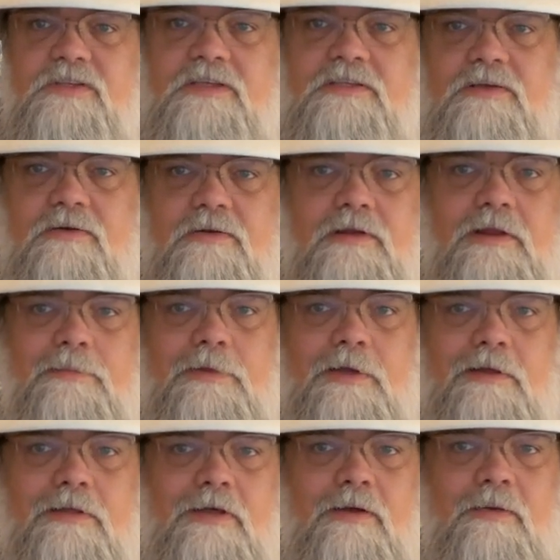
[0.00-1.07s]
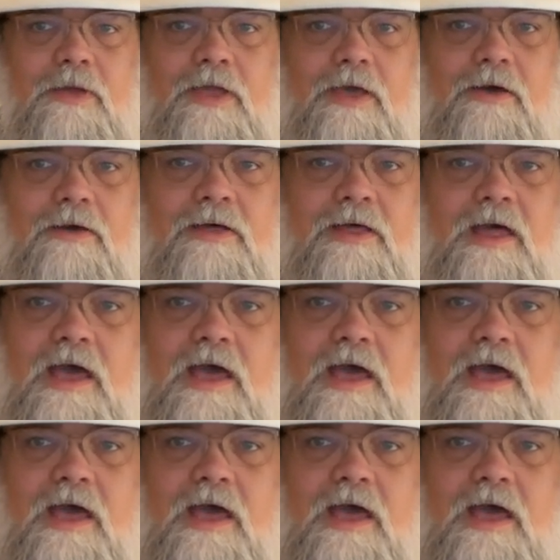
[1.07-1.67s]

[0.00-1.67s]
Let's hold it up there. There we go.